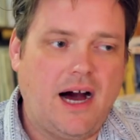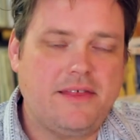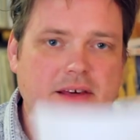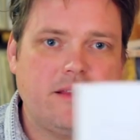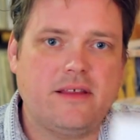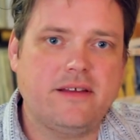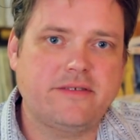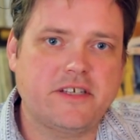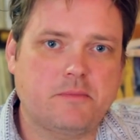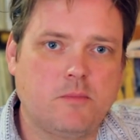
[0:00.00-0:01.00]
I think the thing
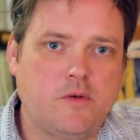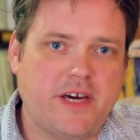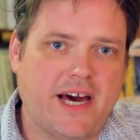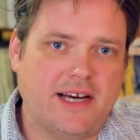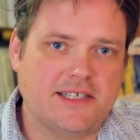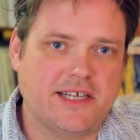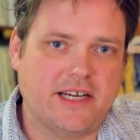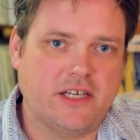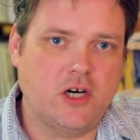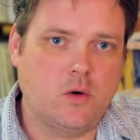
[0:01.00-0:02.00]
that this movie has
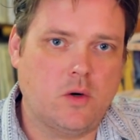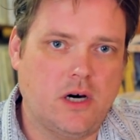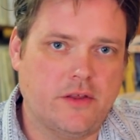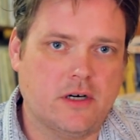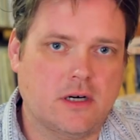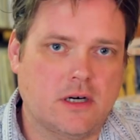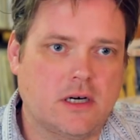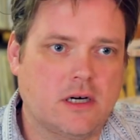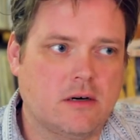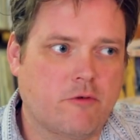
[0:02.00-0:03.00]
that no
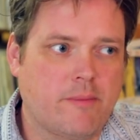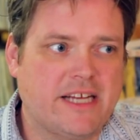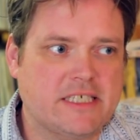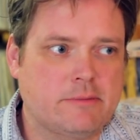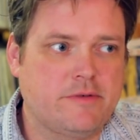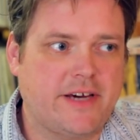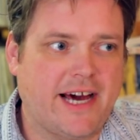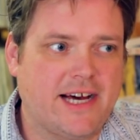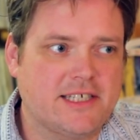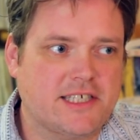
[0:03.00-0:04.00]
other romantic movie
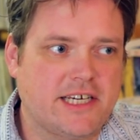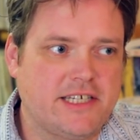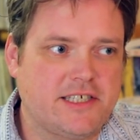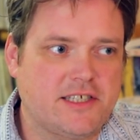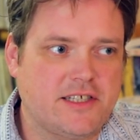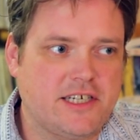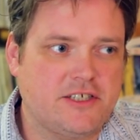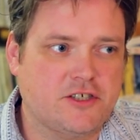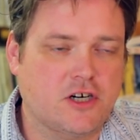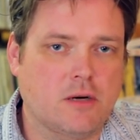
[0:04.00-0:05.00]
has is the
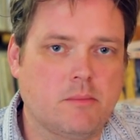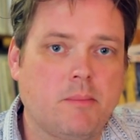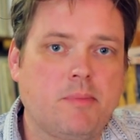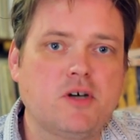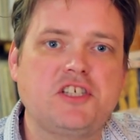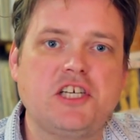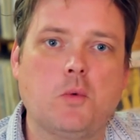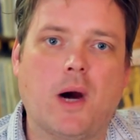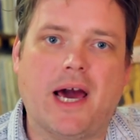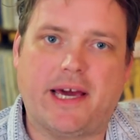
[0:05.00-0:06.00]
term pussy
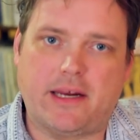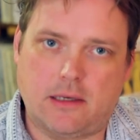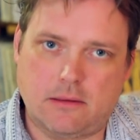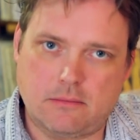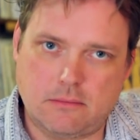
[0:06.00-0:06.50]
wagon.